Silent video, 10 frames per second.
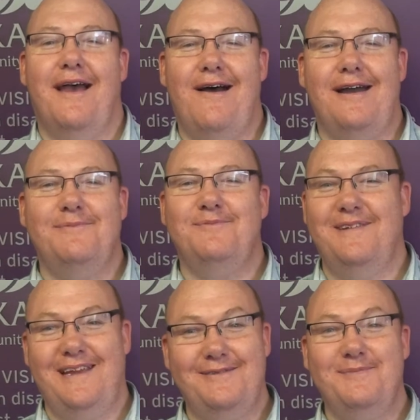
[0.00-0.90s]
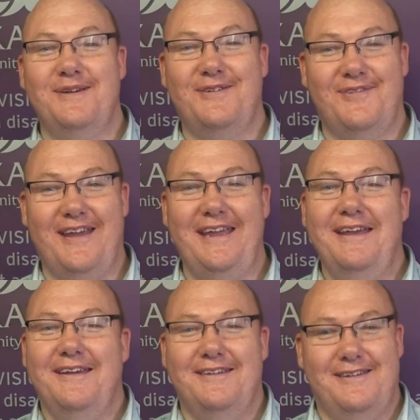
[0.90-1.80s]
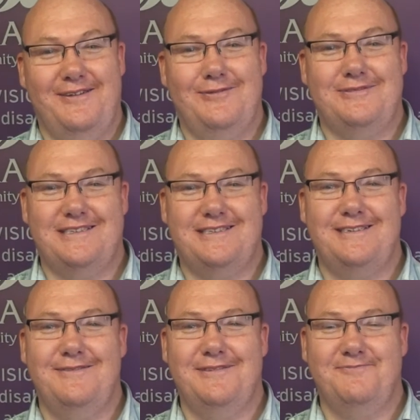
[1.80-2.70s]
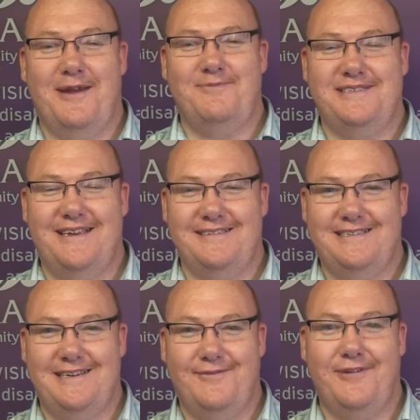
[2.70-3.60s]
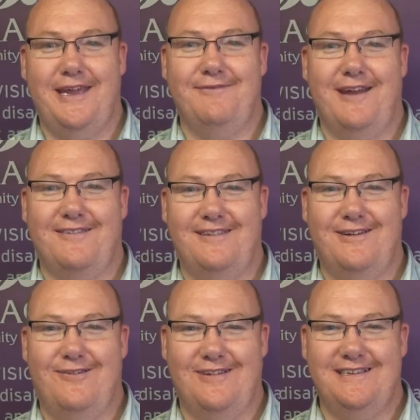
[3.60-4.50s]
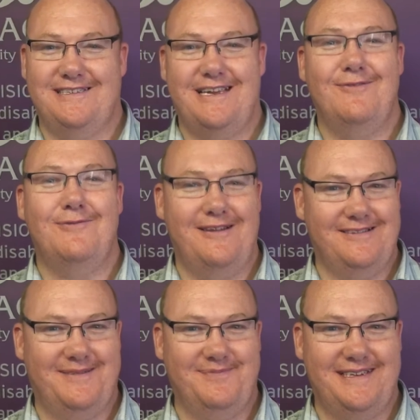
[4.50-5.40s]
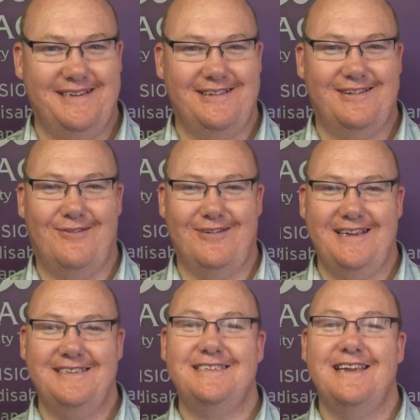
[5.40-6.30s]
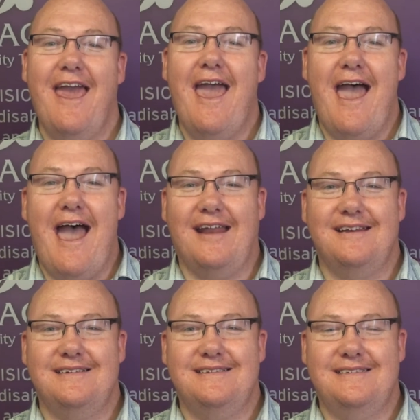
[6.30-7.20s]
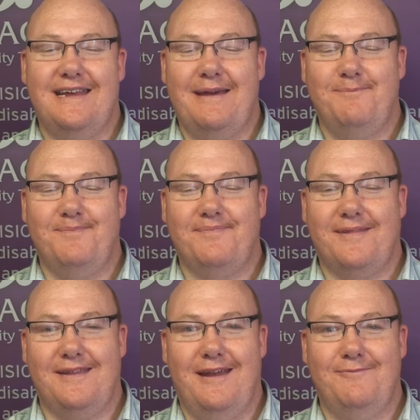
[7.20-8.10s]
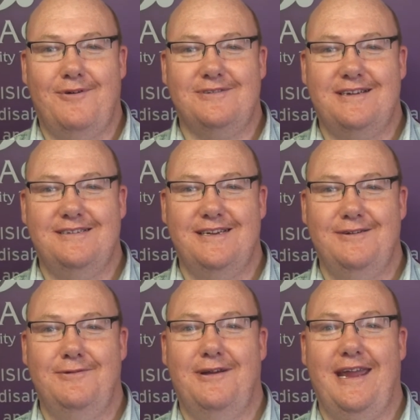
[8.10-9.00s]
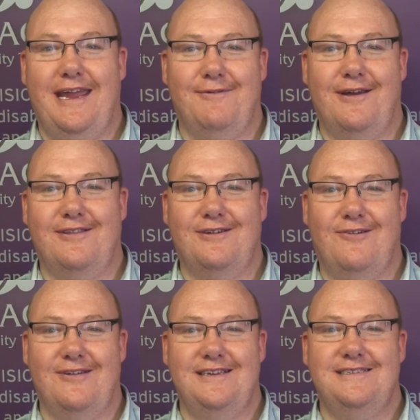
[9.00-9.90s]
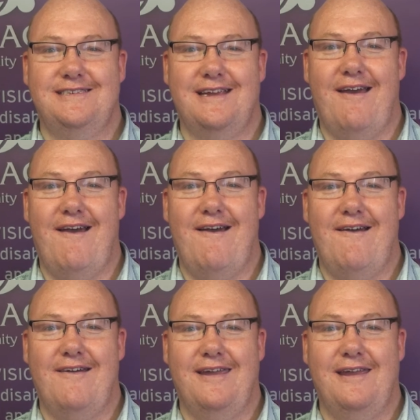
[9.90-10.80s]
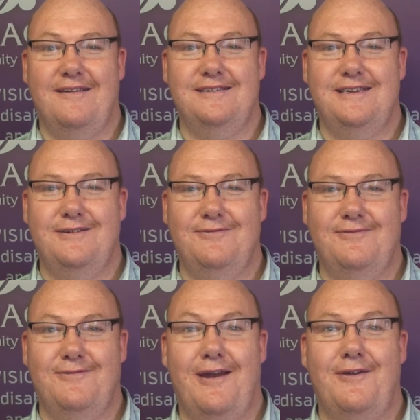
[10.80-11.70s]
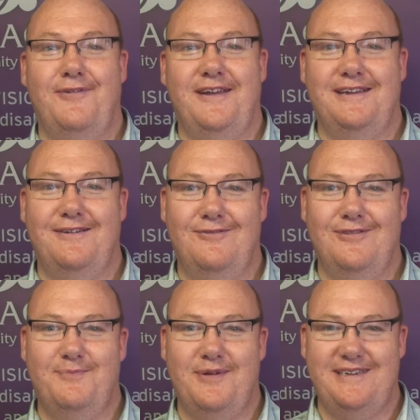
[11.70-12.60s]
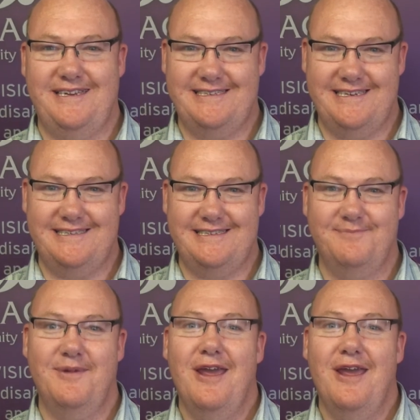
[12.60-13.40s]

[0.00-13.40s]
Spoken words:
I'm Neil McPhee, your student representative here at the college, so welcome to the college. And what I do here at the college, I do a thing called the buddy system,